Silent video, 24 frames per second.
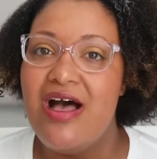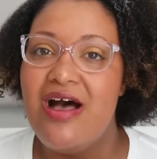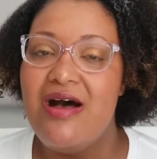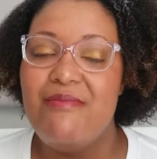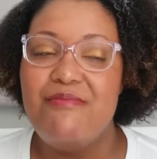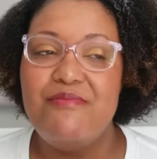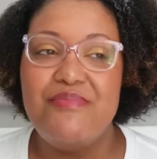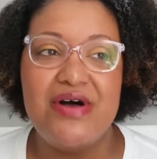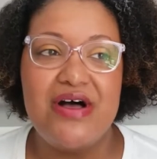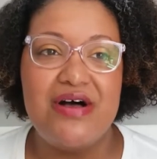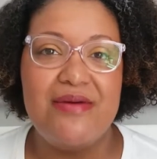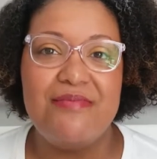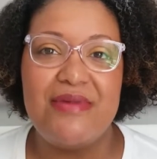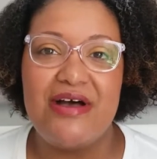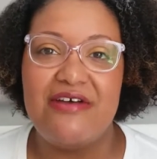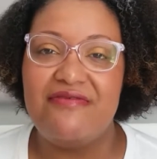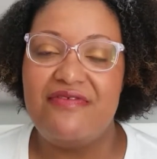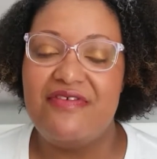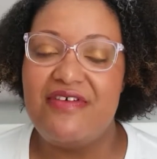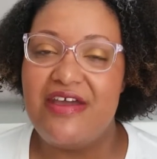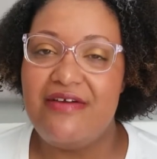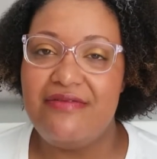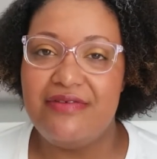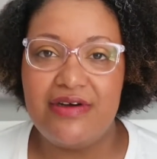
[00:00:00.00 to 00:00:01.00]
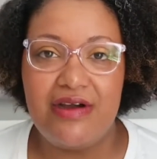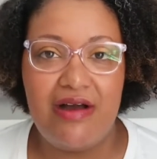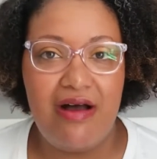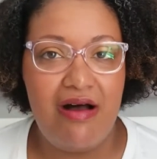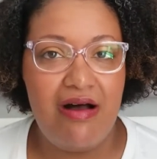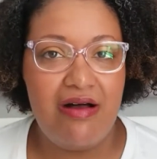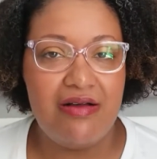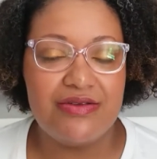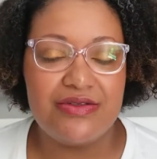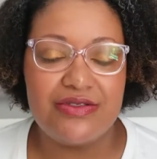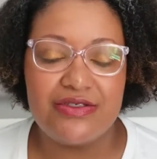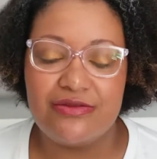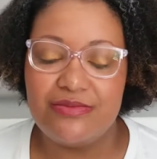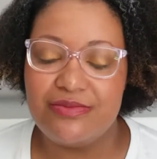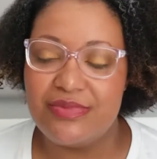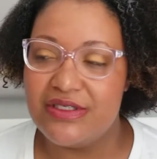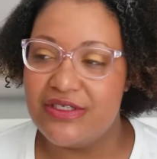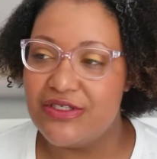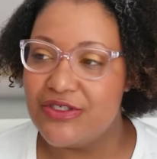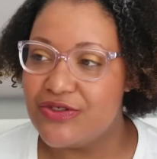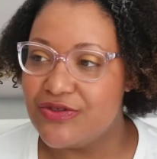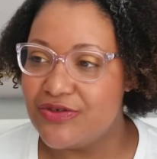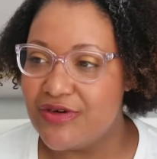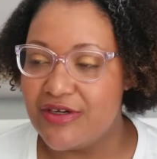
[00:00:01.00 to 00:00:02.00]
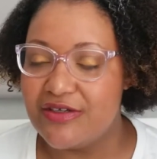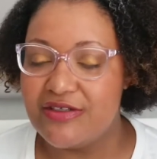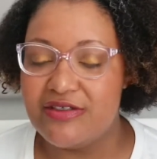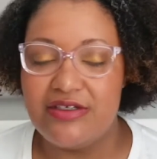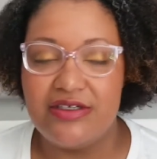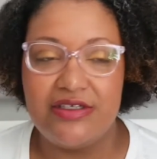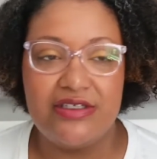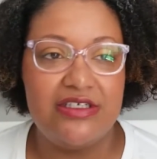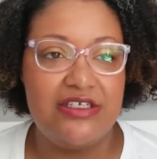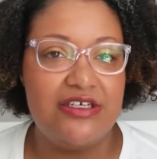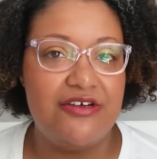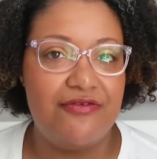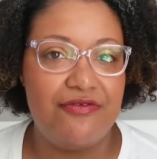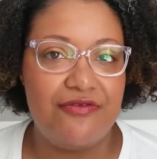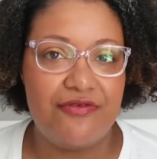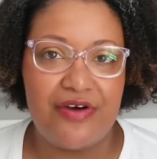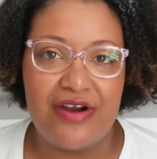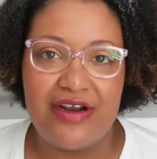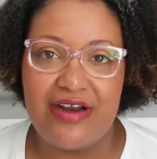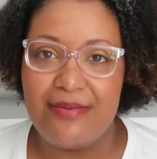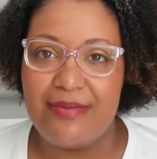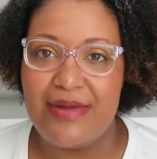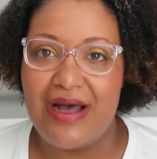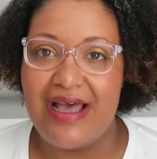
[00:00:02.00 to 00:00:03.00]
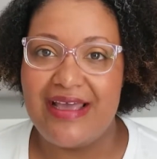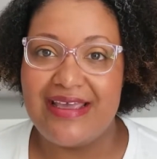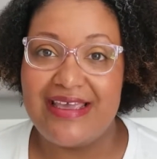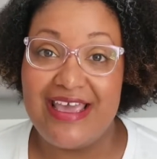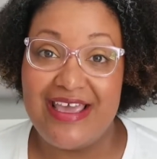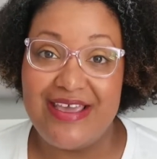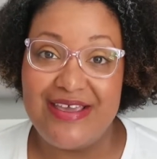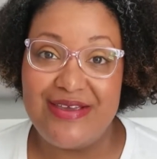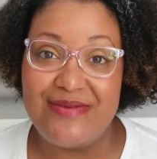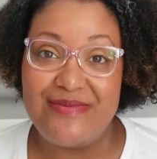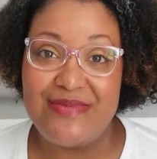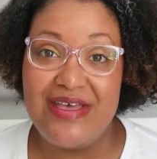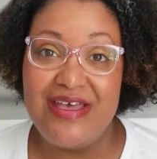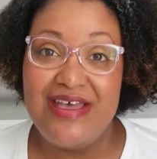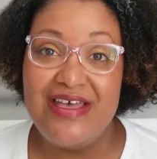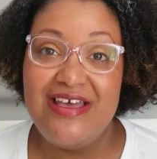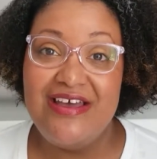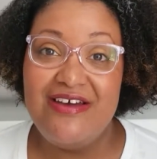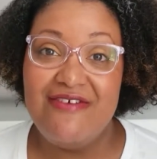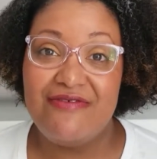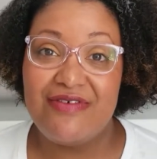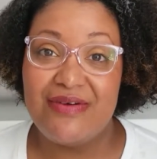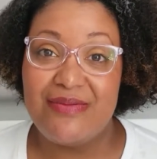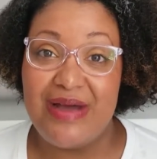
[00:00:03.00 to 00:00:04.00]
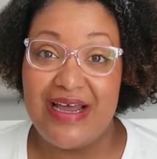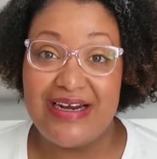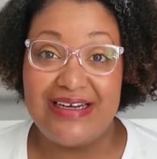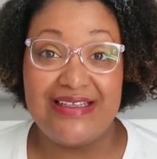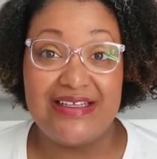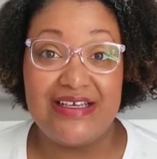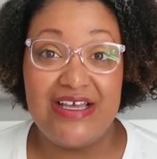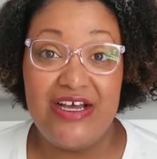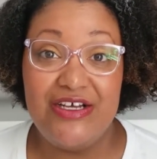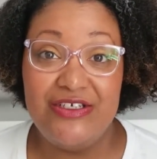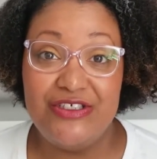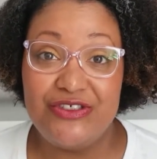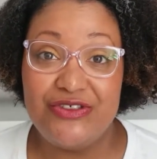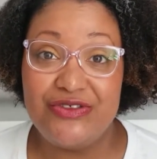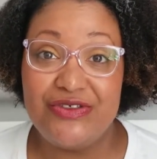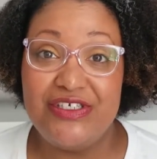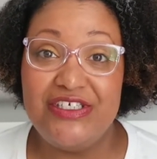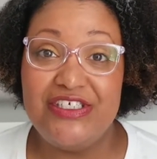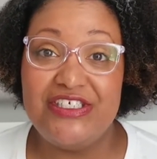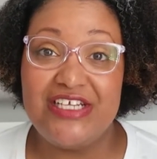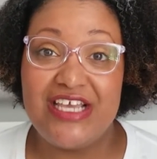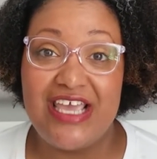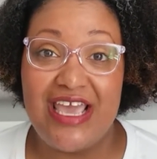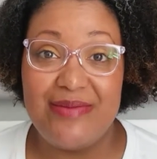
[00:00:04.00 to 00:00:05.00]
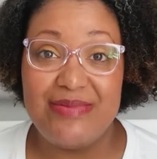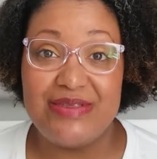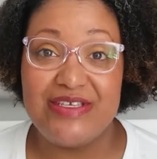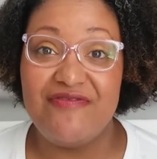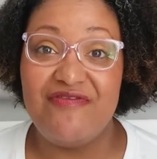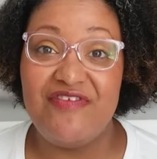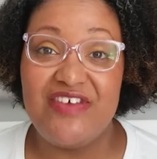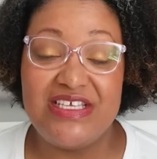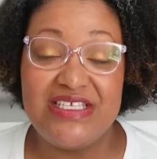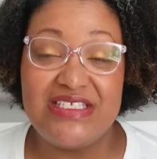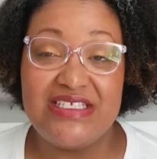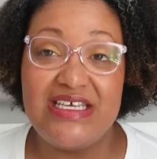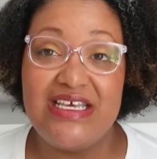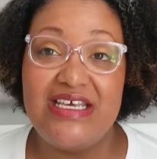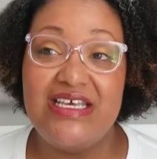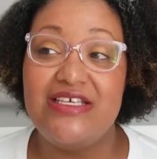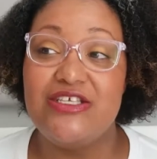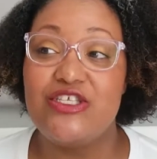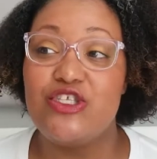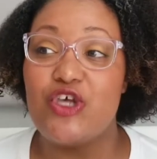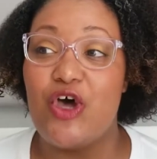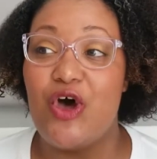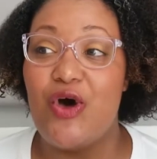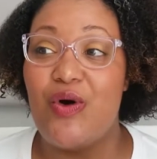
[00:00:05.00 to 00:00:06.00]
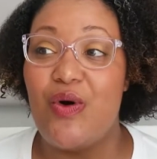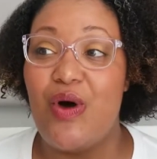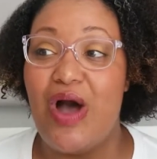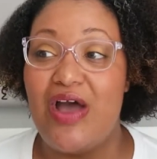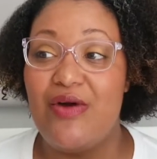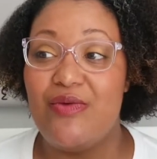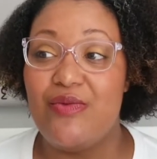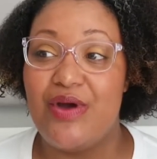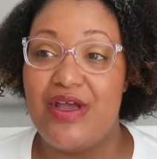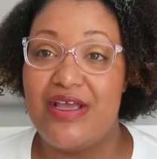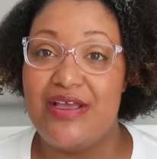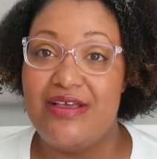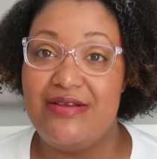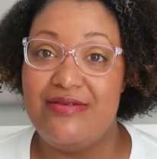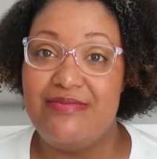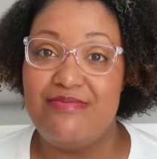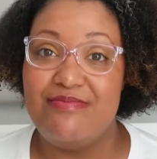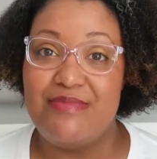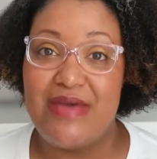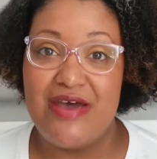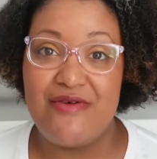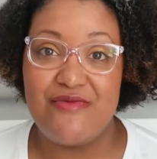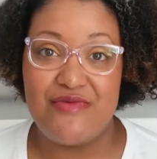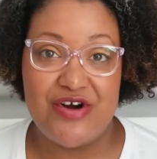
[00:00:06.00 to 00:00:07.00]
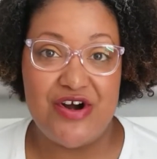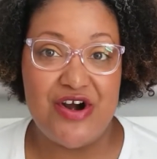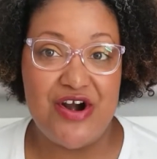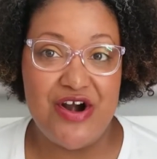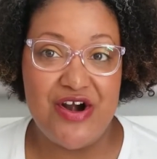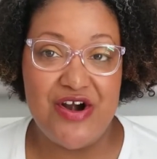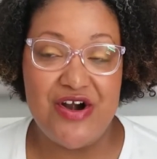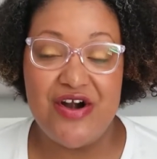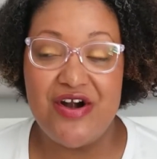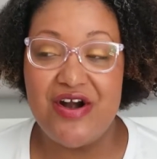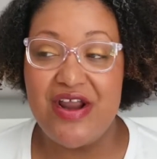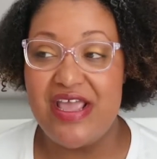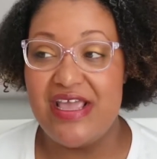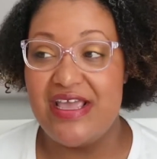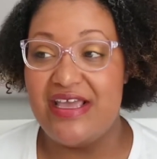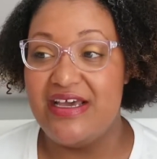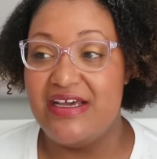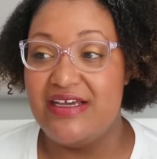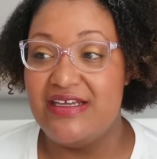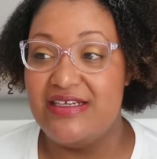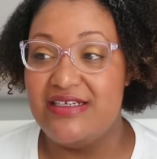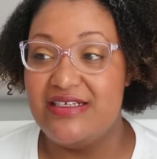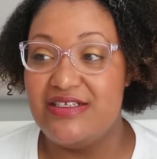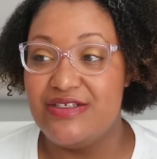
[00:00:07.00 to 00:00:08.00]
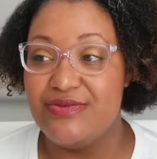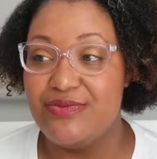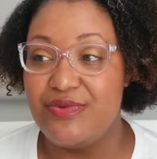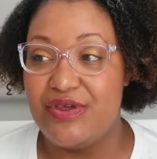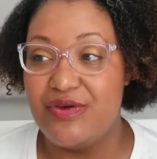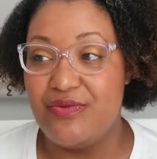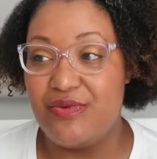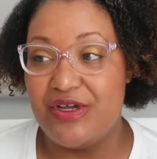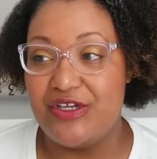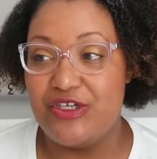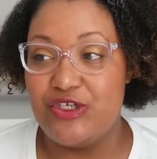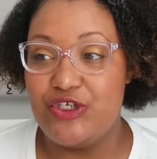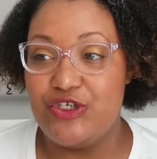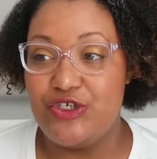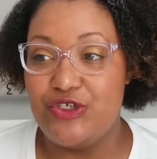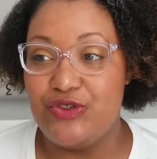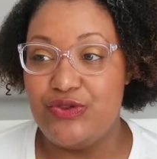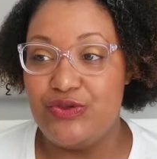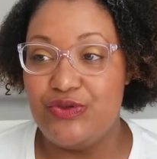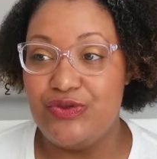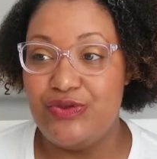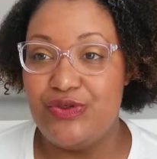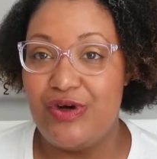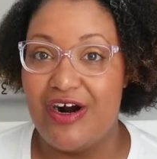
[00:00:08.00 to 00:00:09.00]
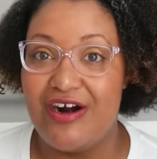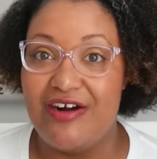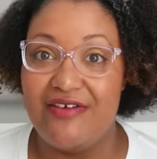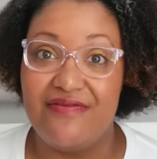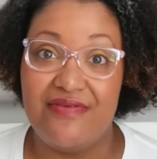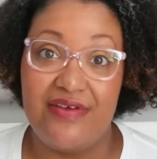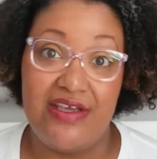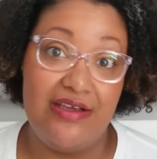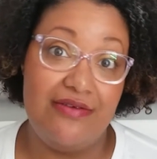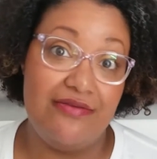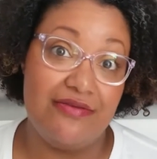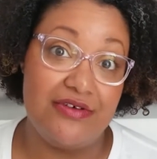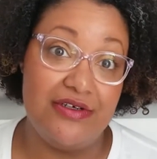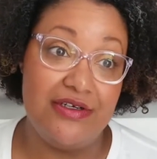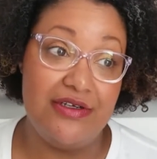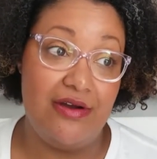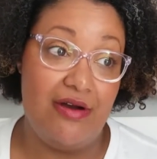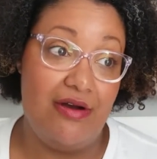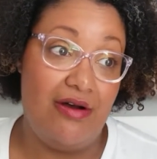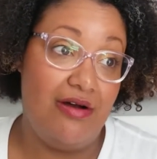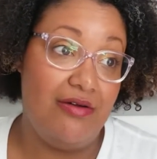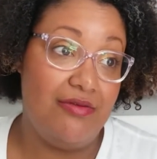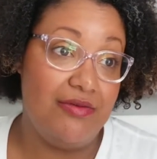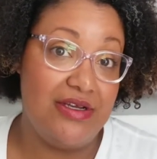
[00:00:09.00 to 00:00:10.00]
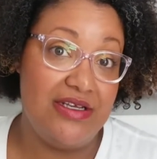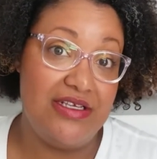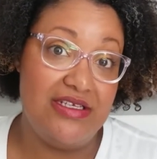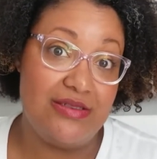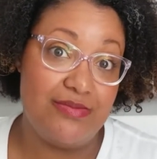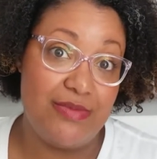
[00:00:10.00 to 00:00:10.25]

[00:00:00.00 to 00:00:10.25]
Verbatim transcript: But my favorite all Zumba instructor, good friend of mine, came from out of the country. She came to visit, so I went and met with her, and we went to our favorite, always